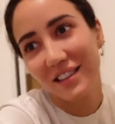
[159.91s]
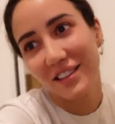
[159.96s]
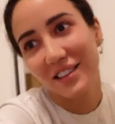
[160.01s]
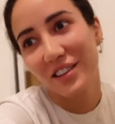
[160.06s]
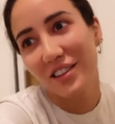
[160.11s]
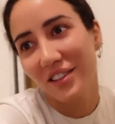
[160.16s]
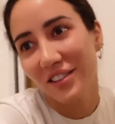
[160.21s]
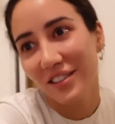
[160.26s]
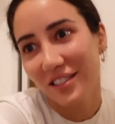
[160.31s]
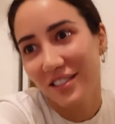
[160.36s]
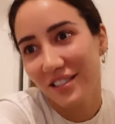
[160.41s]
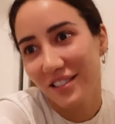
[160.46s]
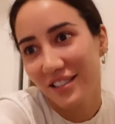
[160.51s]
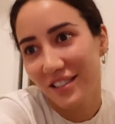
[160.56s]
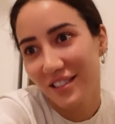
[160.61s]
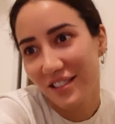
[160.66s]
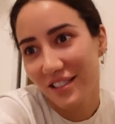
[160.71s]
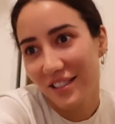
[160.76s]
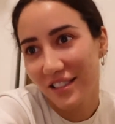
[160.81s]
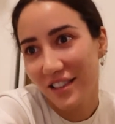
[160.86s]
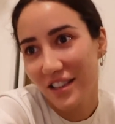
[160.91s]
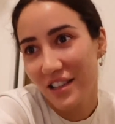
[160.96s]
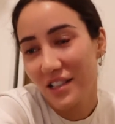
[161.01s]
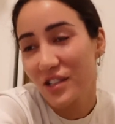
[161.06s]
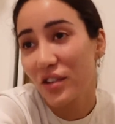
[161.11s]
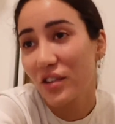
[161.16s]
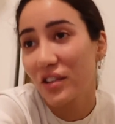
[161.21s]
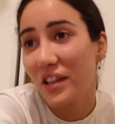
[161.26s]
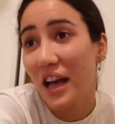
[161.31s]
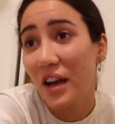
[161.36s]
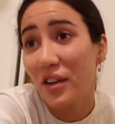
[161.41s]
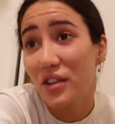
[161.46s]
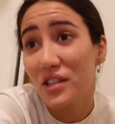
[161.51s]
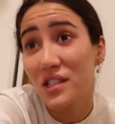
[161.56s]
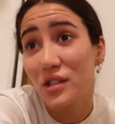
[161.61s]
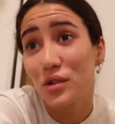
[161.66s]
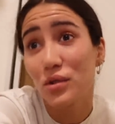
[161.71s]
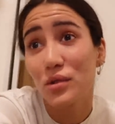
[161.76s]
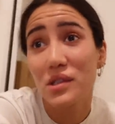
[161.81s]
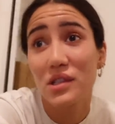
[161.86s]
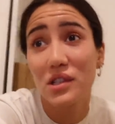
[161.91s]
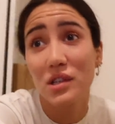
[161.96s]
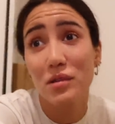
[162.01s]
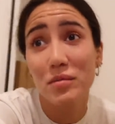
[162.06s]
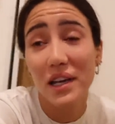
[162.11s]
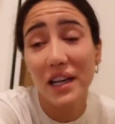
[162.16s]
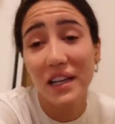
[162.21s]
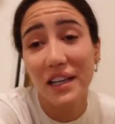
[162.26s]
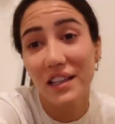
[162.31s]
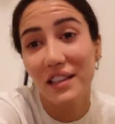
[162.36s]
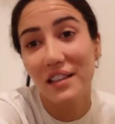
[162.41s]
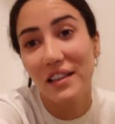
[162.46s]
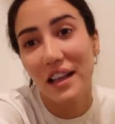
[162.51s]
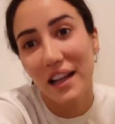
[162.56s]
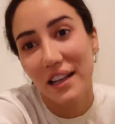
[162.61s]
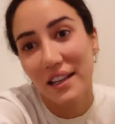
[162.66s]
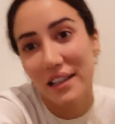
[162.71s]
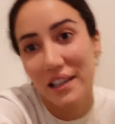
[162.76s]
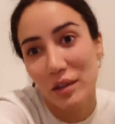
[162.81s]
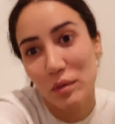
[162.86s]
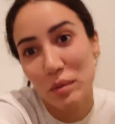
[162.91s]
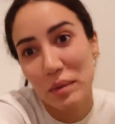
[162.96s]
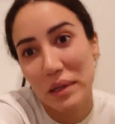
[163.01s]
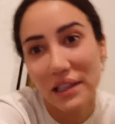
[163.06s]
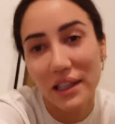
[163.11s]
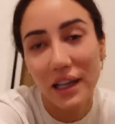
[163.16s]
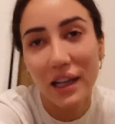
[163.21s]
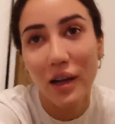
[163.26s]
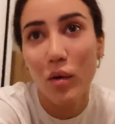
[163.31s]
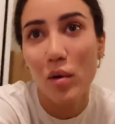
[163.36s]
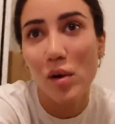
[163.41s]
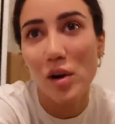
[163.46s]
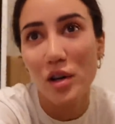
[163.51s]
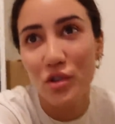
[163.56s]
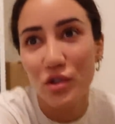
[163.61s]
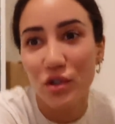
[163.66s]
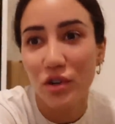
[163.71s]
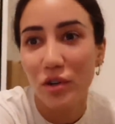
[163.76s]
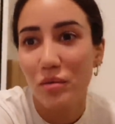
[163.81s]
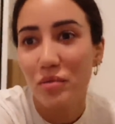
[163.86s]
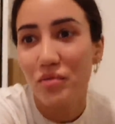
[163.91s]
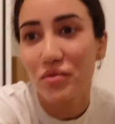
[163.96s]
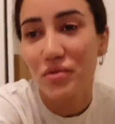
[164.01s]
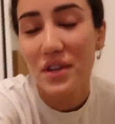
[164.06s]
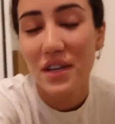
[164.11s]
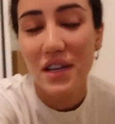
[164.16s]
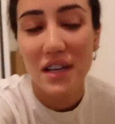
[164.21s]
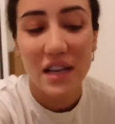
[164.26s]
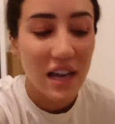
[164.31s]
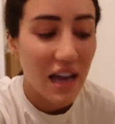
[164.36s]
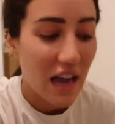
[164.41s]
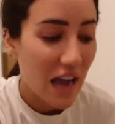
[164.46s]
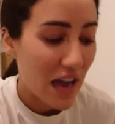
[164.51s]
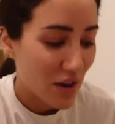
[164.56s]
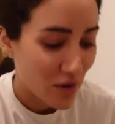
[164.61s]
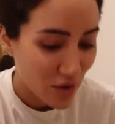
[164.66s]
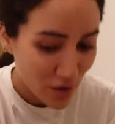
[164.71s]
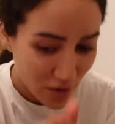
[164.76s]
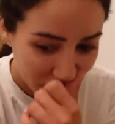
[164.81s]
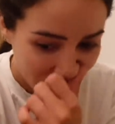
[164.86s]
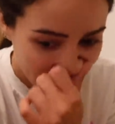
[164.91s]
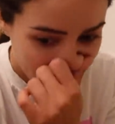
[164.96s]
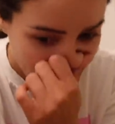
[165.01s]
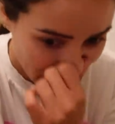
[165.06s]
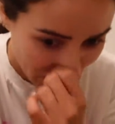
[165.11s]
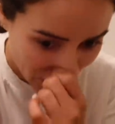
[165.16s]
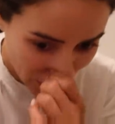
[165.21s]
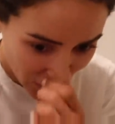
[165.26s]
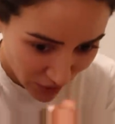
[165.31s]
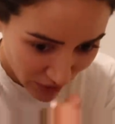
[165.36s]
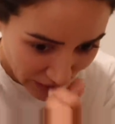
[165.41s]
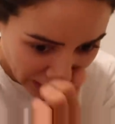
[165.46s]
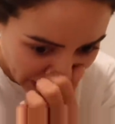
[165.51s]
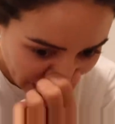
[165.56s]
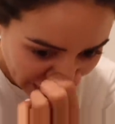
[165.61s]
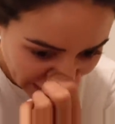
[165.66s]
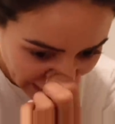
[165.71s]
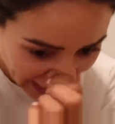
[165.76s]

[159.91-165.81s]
You know? So now it's two Serbian and Italian building a wardrobe. I don't know if there's a joke like